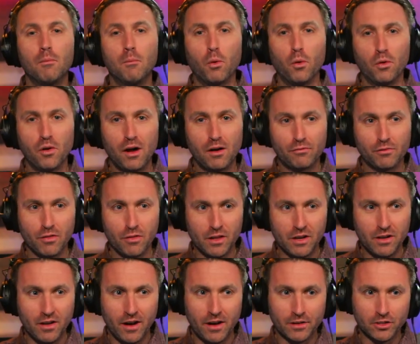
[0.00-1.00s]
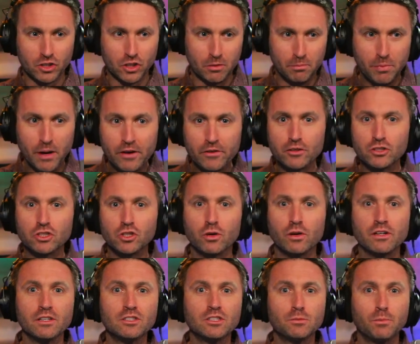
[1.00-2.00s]
more often than not is your better
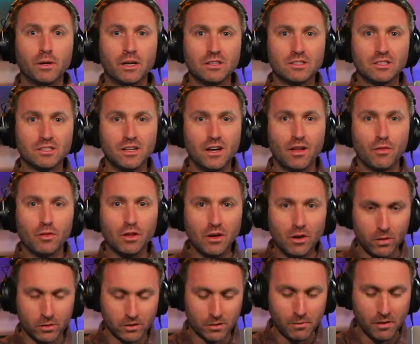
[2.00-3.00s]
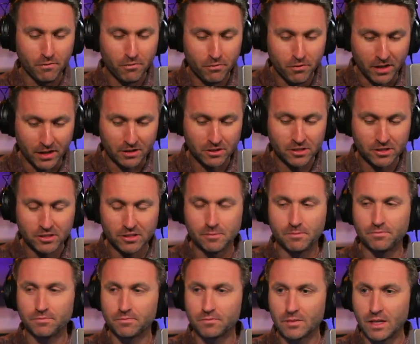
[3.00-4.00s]
choice, but it's not the ultimate fix
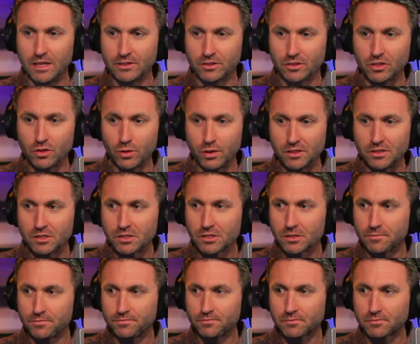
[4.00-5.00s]
as a choice.